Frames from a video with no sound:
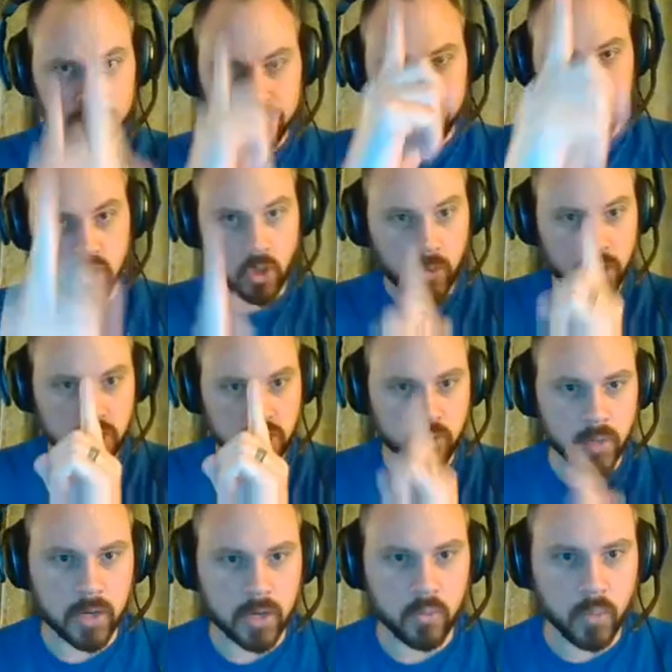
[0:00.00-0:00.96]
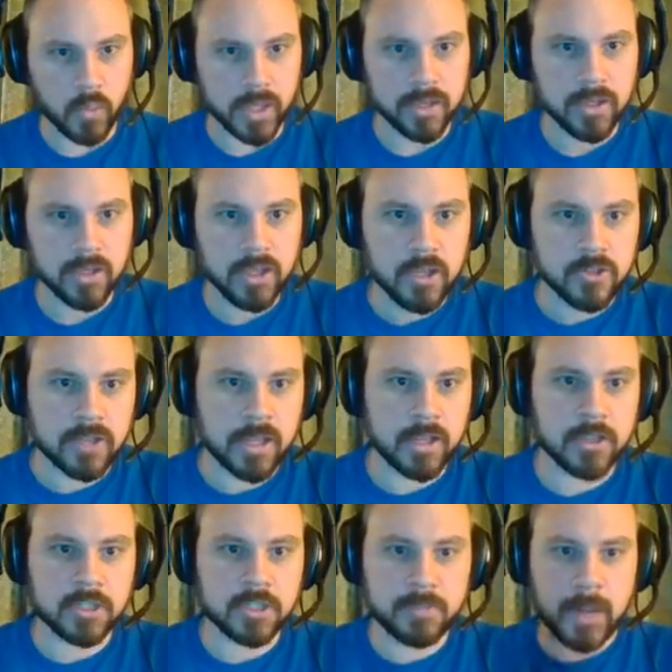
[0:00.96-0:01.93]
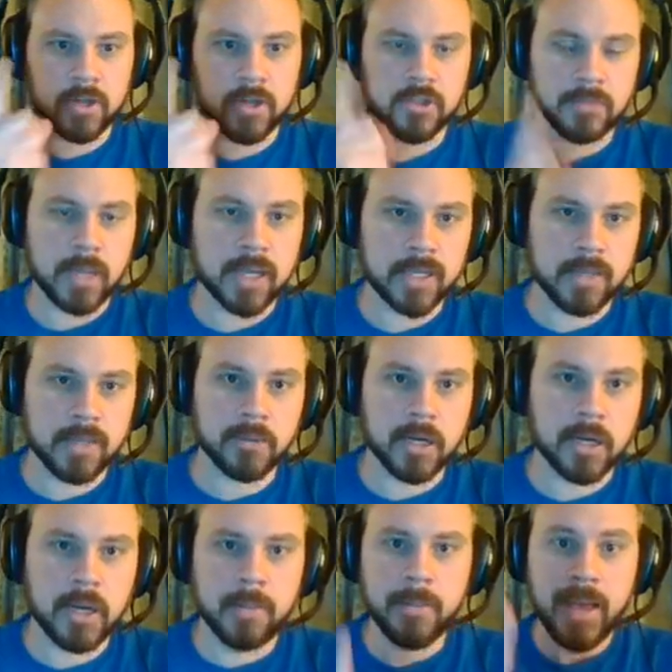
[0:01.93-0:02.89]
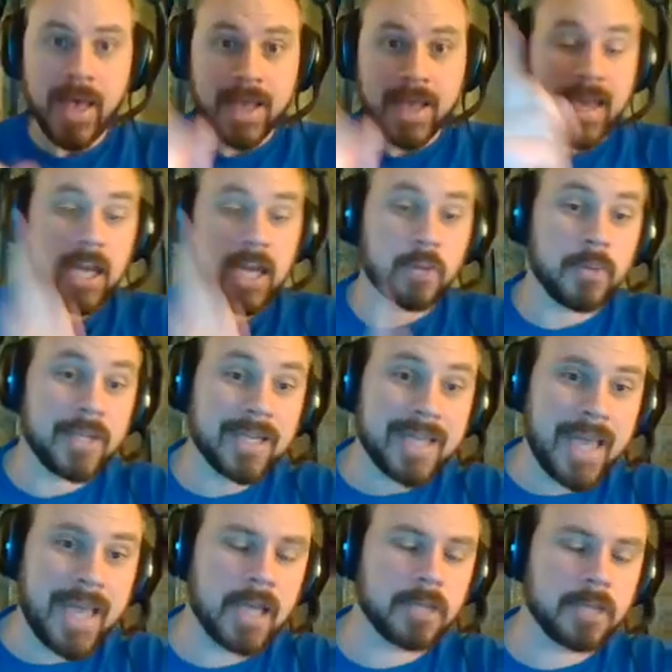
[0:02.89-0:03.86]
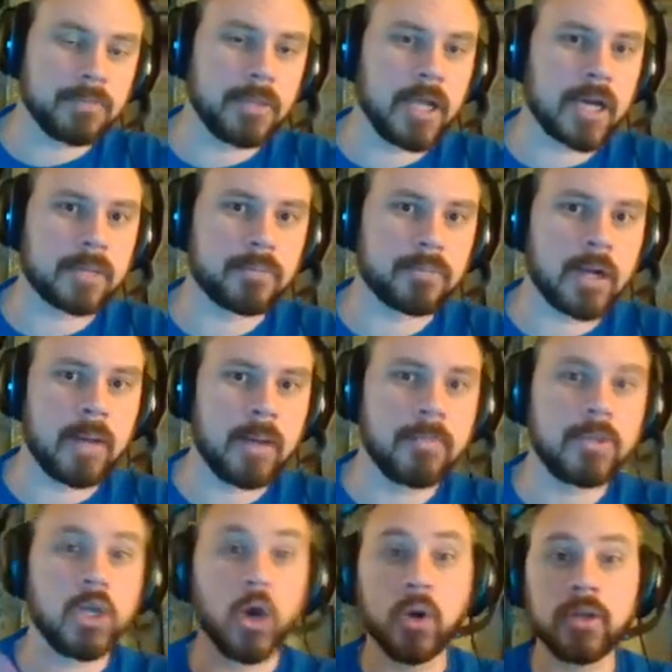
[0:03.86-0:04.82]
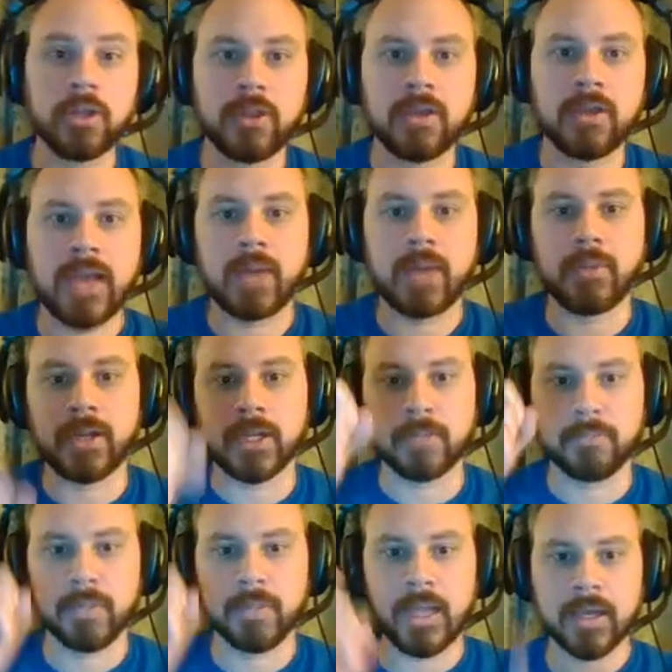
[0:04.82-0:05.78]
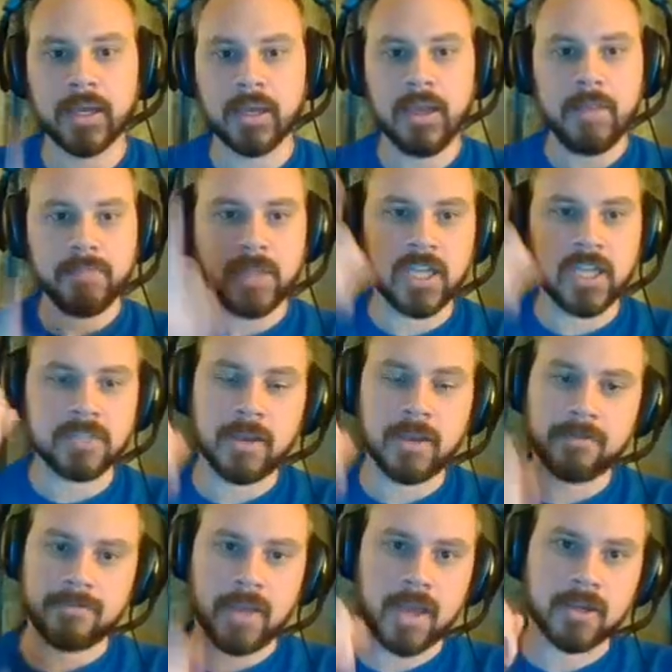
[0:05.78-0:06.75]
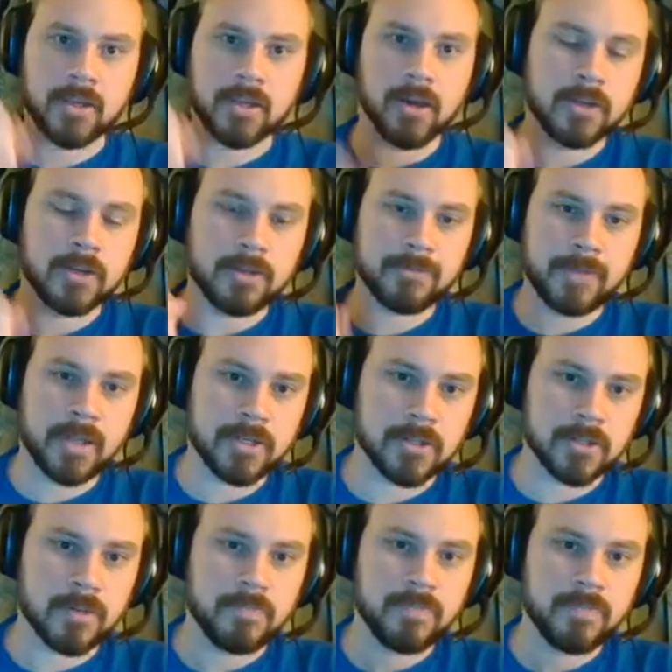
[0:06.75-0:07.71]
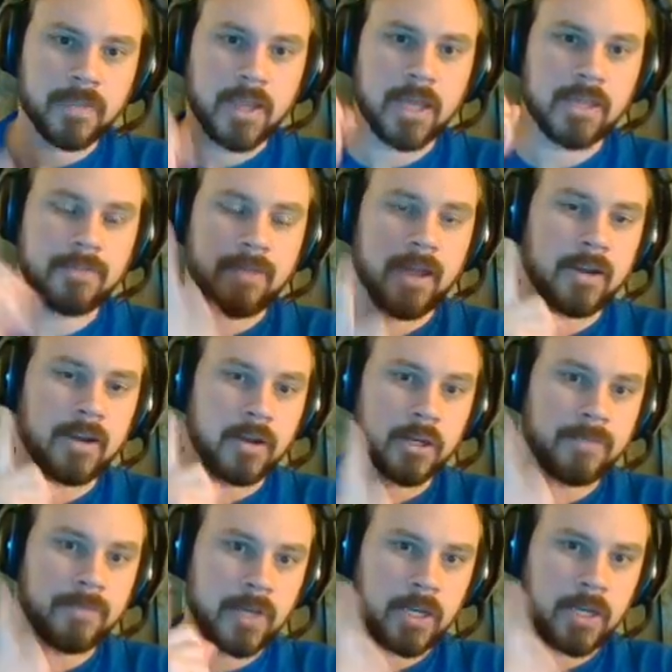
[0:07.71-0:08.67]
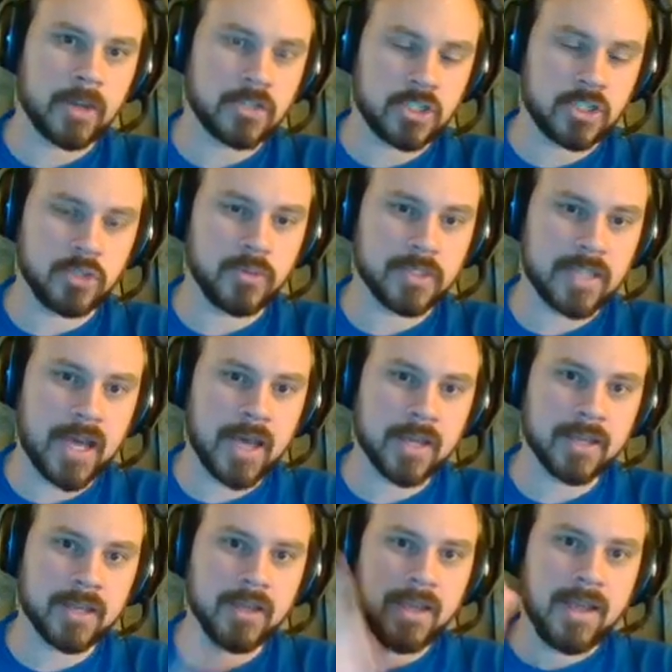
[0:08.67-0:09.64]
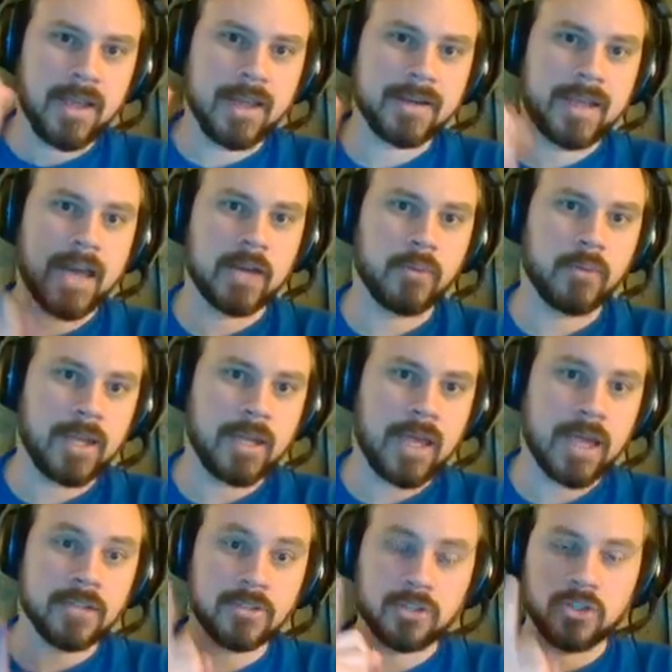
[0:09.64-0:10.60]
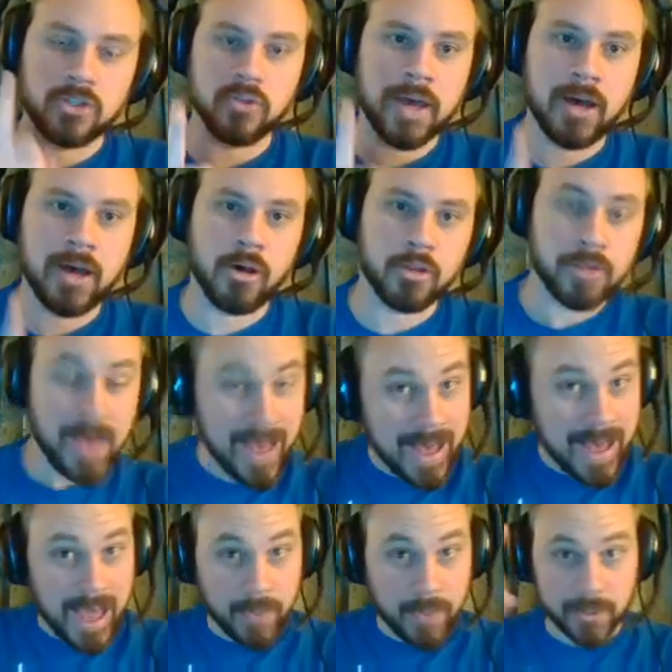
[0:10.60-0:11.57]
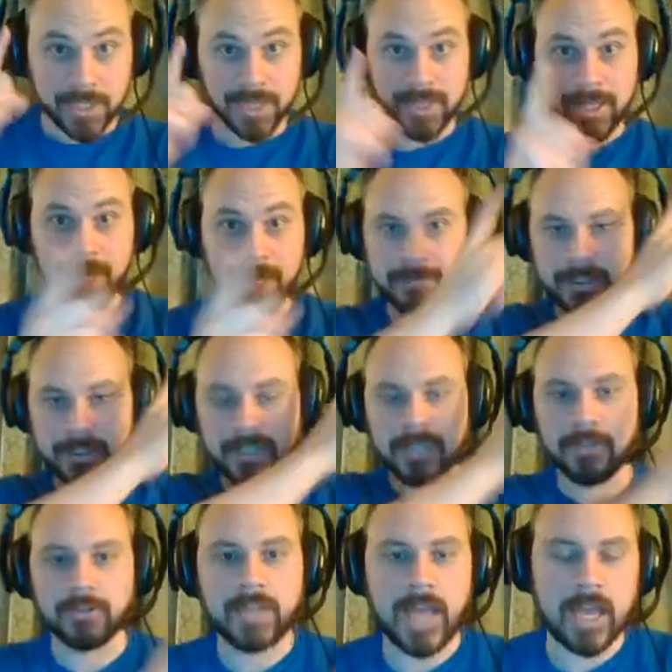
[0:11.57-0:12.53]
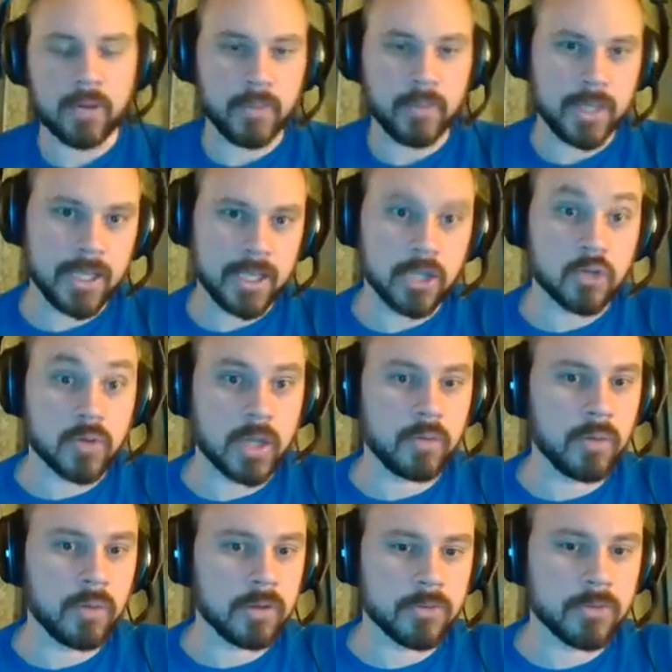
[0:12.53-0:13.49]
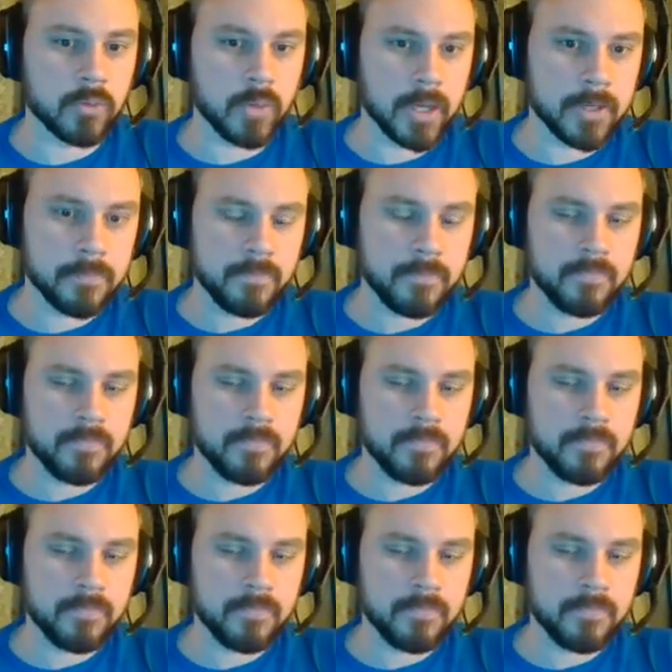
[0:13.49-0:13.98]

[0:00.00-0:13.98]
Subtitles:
It's always one-on-one. So now that the spider's blocking Braum, Katarina can't block Braum. The only thing Katarina can block is my Vanguard Defender. And the Vanguard Defender has 2 attack, and Katarina has 2 health. I would love to kill Katarina and trade 1 for 1.